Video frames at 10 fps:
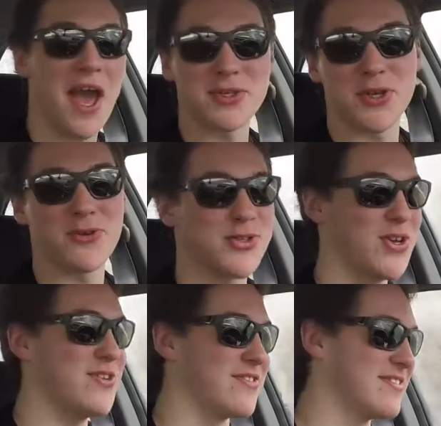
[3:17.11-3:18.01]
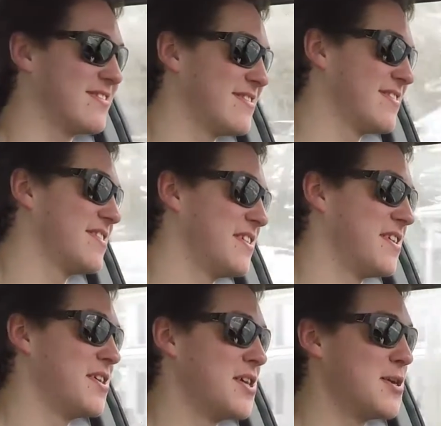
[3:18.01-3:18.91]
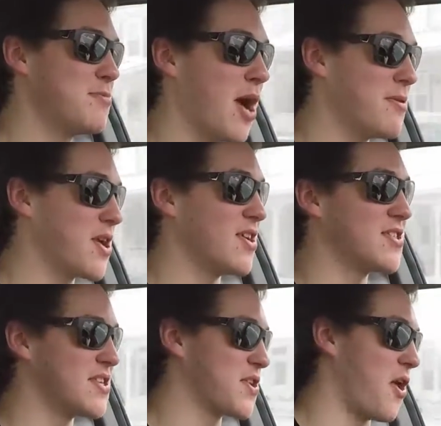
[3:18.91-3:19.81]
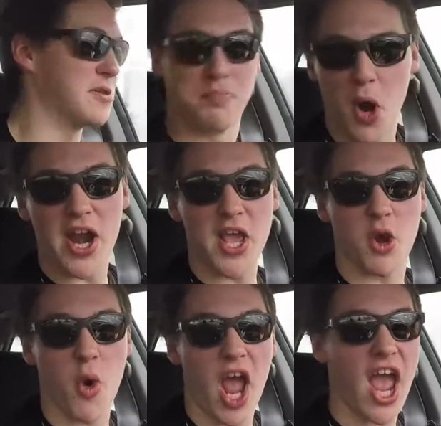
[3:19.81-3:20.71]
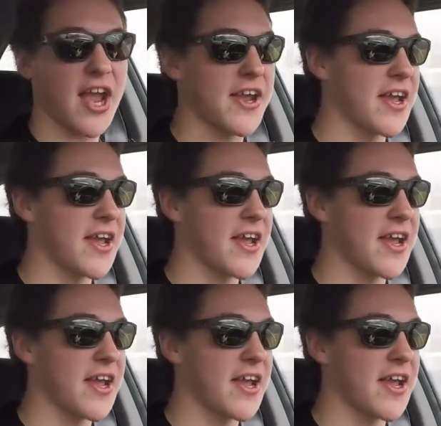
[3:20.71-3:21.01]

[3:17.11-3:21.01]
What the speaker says: So soon, probably because this car is pretty quick,